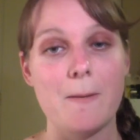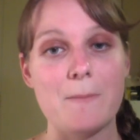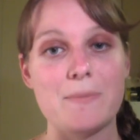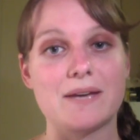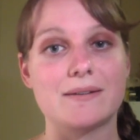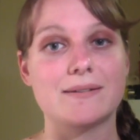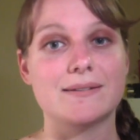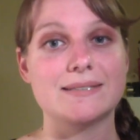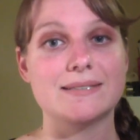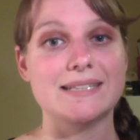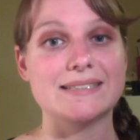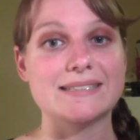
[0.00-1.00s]
because
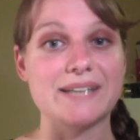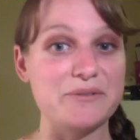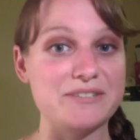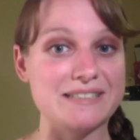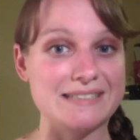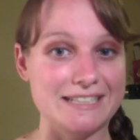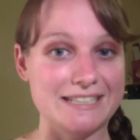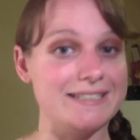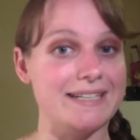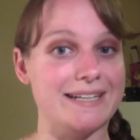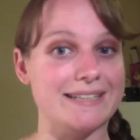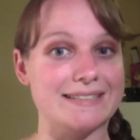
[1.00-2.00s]
instead of
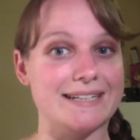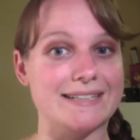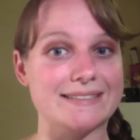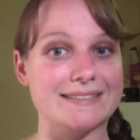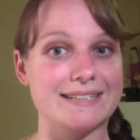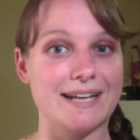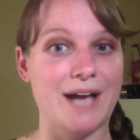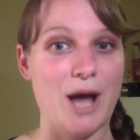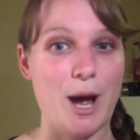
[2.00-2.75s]
stitching at dancing,